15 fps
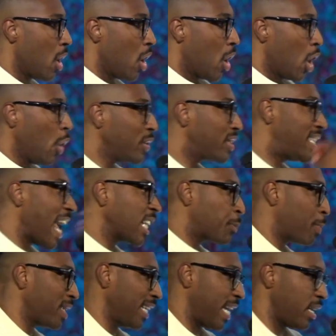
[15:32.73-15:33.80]
Who's
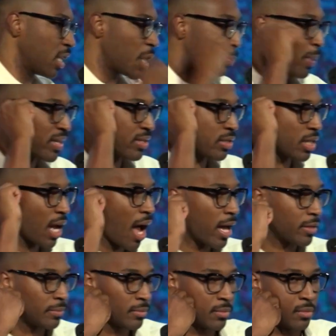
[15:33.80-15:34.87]
desperate to get into the presence of God?
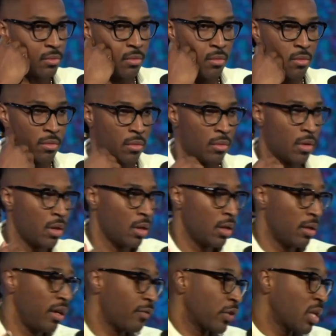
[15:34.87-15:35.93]

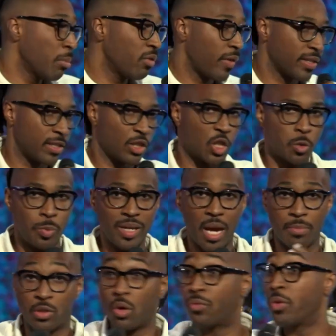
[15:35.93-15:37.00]
And for some of us, it's just become
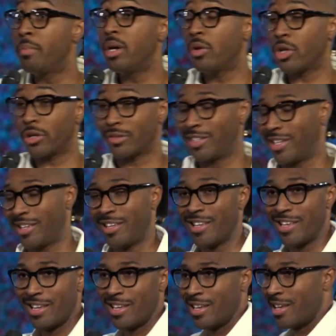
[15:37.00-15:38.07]
so familiar.
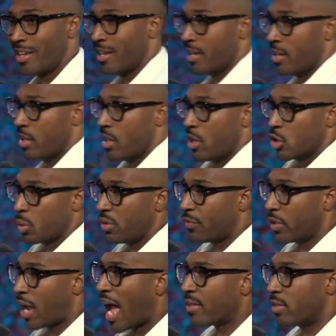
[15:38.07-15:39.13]
So we've
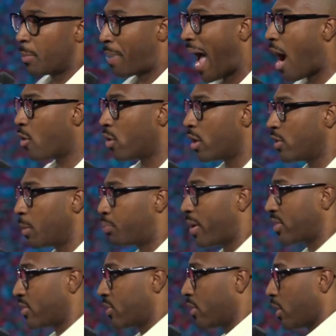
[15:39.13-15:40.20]
forgotten the power and the
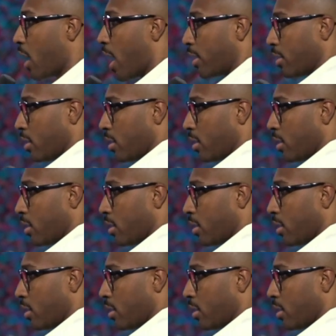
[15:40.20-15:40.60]
presence of God.